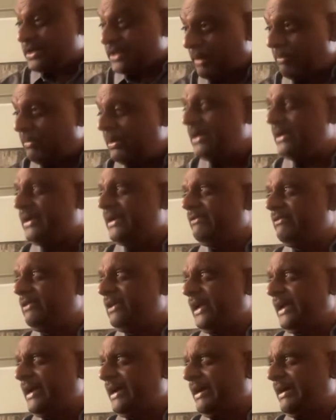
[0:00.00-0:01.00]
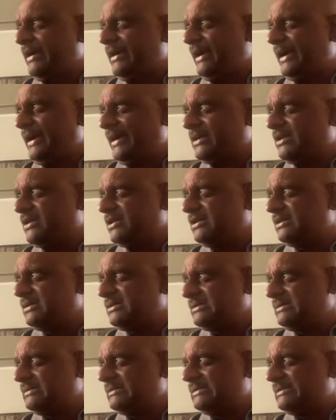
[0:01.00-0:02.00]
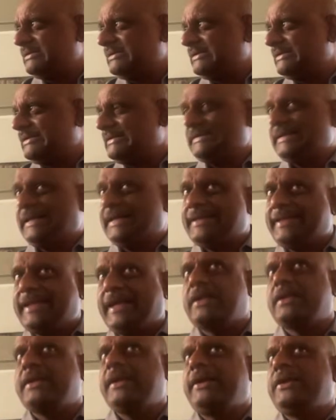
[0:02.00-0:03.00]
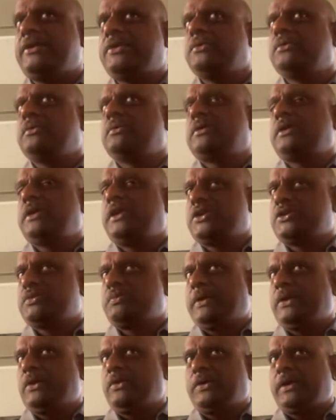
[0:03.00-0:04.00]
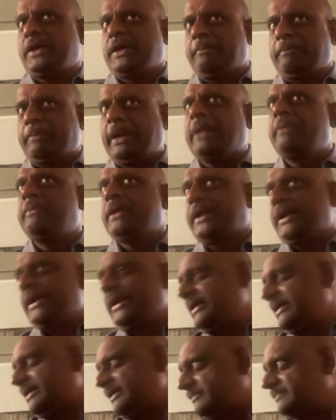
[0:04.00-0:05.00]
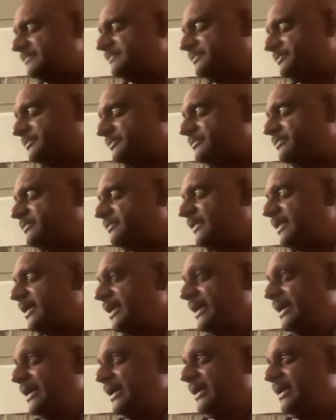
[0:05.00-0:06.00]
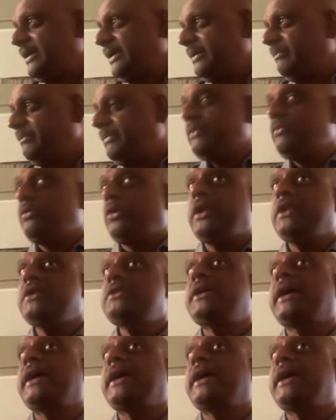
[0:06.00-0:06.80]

tumultuously contract, and that lead to dysmenorrhea, primary end. But what is